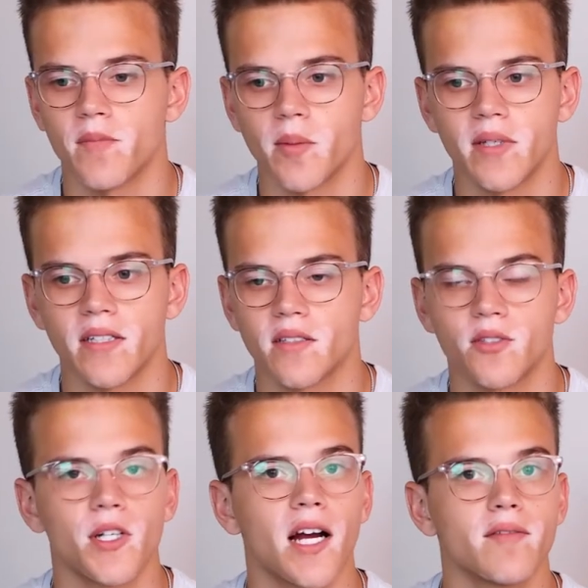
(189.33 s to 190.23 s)
Maybe
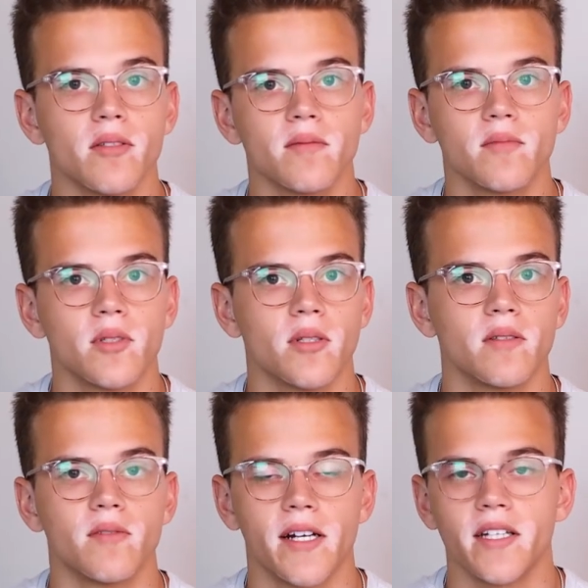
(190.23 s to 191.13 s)
it's travel
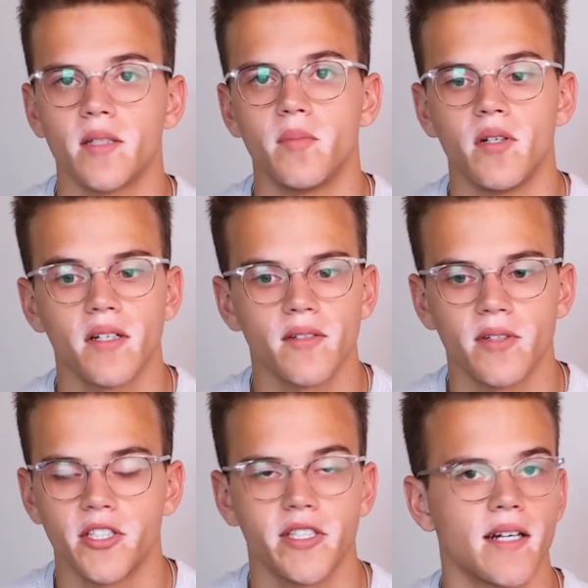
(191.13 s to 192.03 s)
or writing a book,
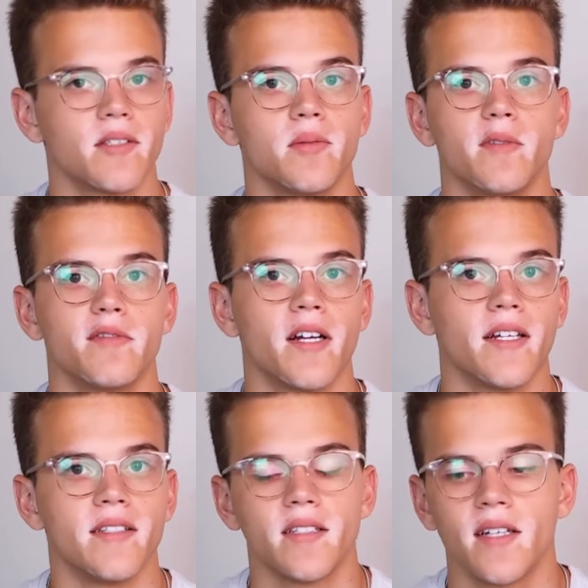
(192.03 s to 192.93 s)
reaching out to a
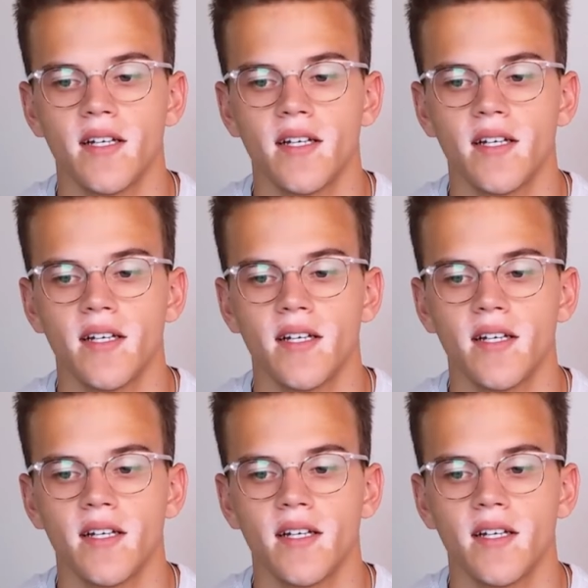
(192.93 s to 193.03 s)
friend,